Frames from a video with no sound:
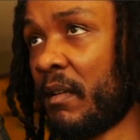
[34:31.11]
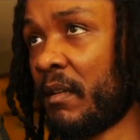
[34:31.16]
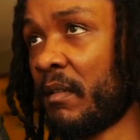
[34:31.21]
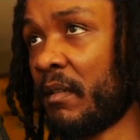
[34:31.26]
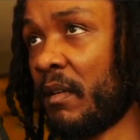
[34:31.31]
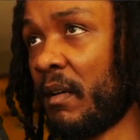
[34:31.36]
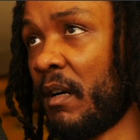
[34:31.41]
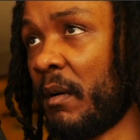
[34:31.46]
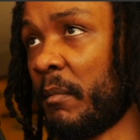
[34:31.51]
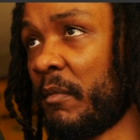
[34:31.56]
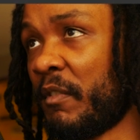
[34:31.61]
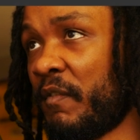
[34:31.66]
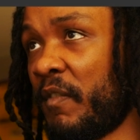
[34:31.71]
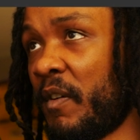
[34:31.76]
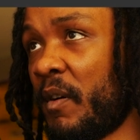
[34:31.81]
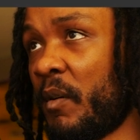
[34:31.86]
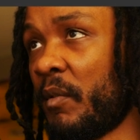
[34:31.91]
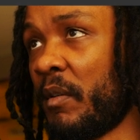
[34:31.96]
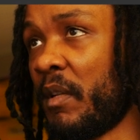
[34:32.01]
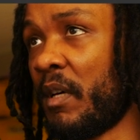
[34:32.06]
Arms
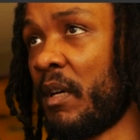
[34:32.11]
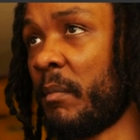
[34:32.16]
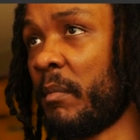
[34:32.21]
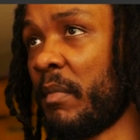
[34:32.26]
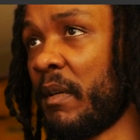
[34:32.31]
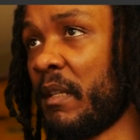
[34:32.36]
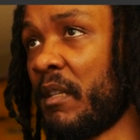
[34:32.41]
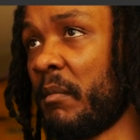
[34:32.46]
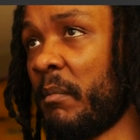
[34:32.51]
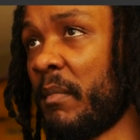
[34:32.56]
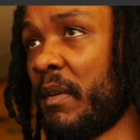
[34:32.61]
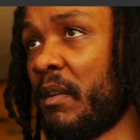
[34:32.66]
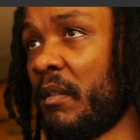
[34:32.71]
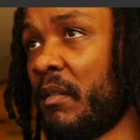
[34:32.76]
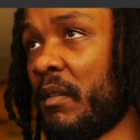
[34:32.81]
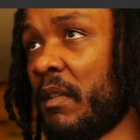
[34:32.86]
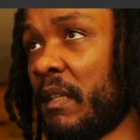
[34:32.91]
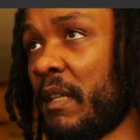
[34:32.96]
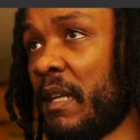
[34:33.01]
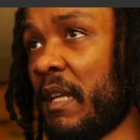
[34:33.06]
fold up in the middle
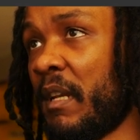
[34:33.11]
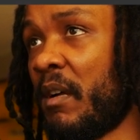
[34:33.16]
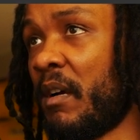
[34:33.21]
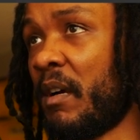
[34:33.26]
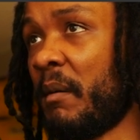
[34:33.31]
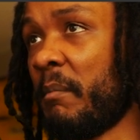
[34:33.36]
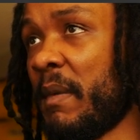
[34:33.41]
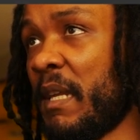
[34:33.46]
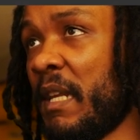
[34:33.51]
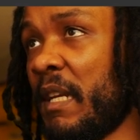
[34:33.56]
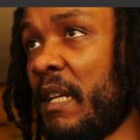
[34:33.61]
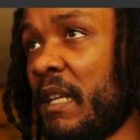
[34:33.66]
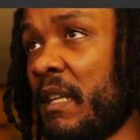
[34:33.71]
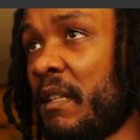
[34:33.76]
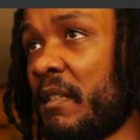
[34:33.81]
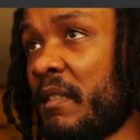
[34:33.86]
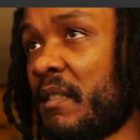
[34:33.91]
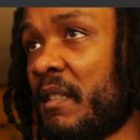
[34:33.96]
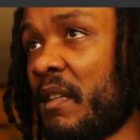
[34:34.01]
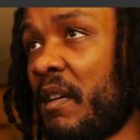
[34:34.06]
and get all meaty
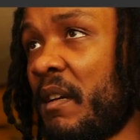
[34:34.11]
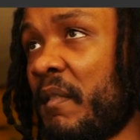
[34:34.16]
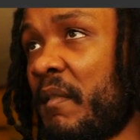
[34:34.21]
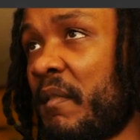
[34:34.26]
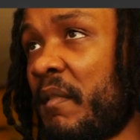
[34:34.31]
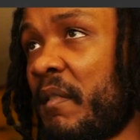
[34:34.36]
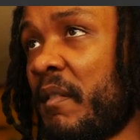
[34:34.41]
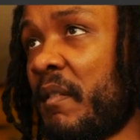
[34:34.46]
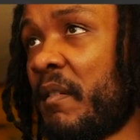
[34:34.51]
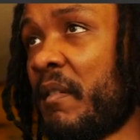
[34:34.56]
and stuff.